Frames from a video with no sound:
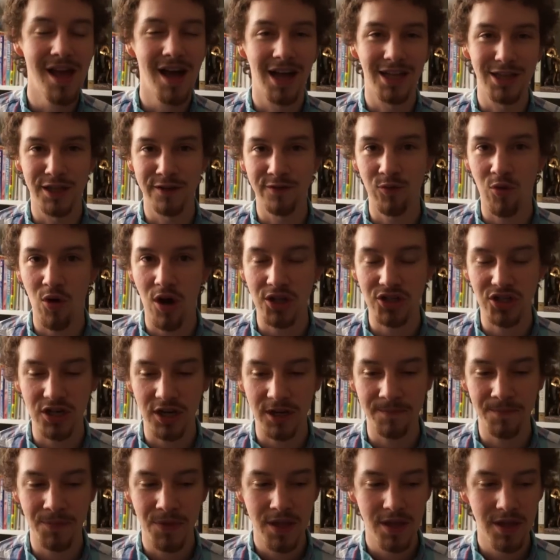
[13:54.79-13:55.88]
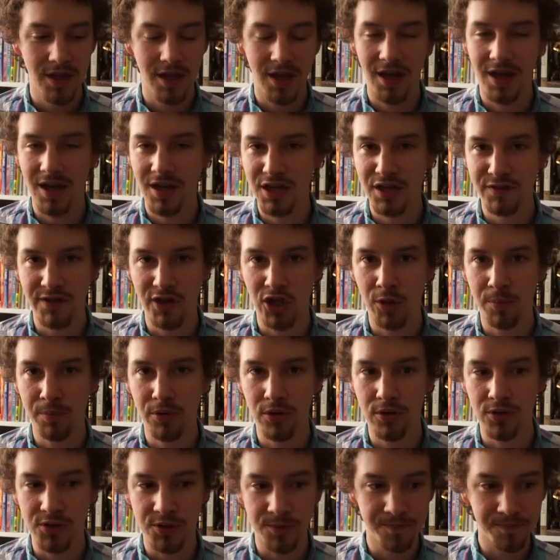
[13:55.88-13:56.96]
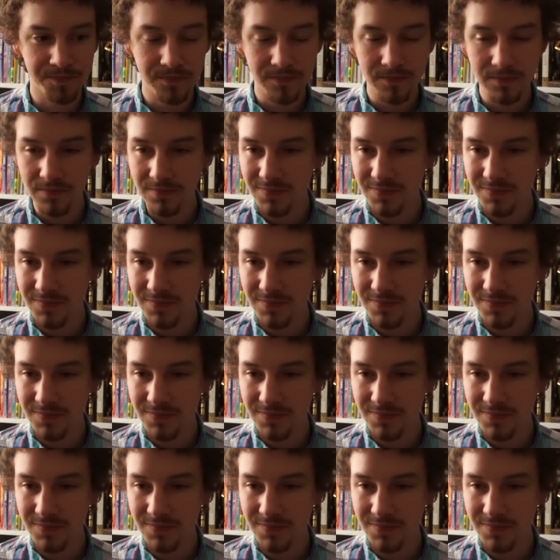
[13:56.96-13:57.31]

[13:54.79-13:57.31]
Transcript: I love watching developers